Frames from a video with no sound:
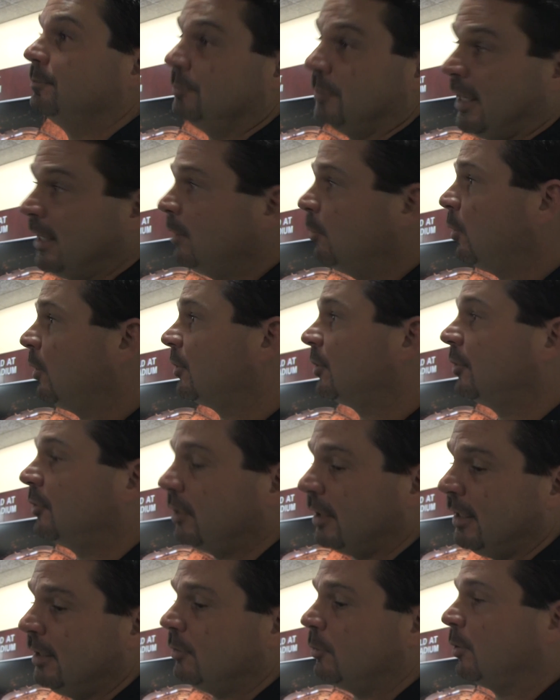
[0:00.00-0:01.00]
Dana wants to
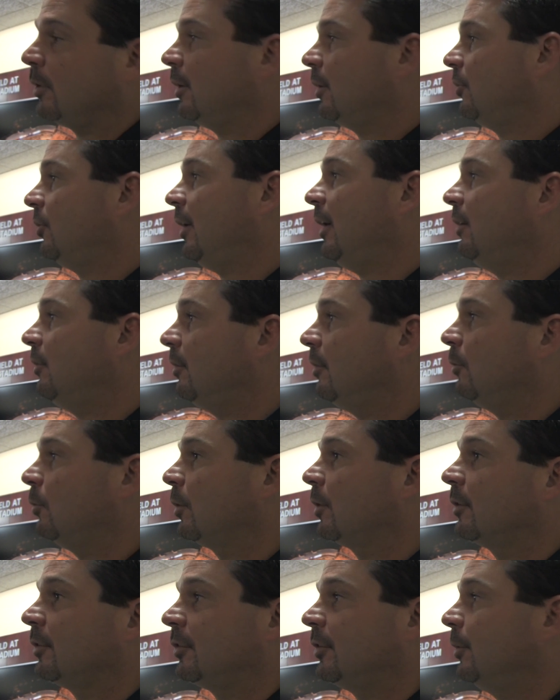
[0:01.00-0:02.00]
change. We're going to change it, and
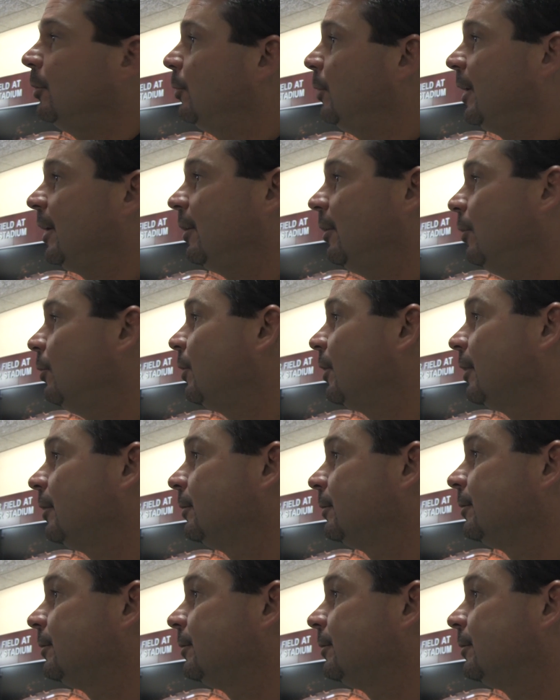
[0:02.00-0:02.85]
we're going to see what we can do.